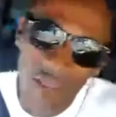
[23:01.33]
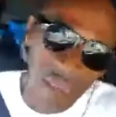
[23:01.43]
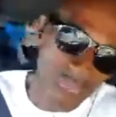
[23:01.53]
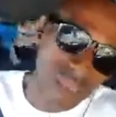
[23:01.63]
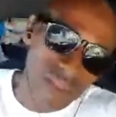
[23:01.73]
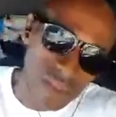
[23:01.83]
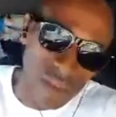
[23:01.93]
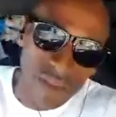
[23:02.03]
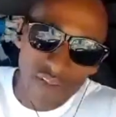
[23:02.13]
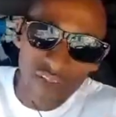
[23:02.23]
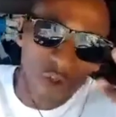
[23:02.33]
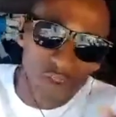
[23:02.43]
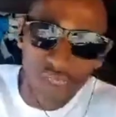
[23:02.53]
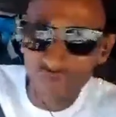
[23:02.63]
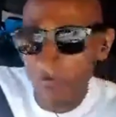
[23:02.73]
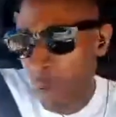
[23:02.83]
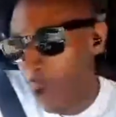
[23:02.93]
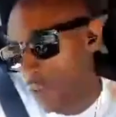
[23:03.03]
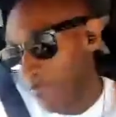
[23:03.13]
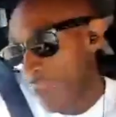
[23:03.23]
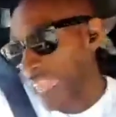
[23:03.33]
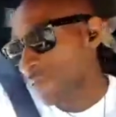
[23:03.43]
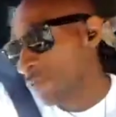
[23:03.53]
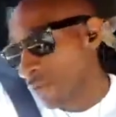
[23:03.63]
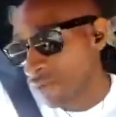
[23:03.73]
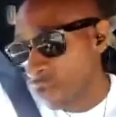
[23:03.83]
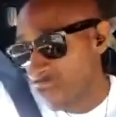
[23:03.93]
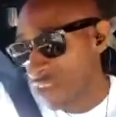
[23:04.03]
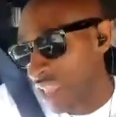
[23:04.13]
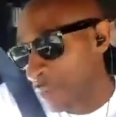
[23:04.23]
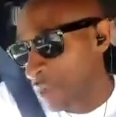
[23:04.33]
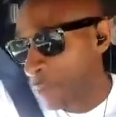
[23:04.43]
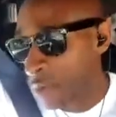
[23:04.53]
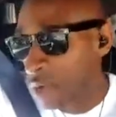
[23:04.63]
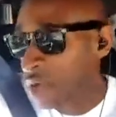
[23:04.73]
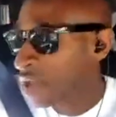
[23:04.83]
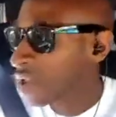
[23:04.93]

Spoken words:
Yeah? So those are the three points I'm leaving with you today, people.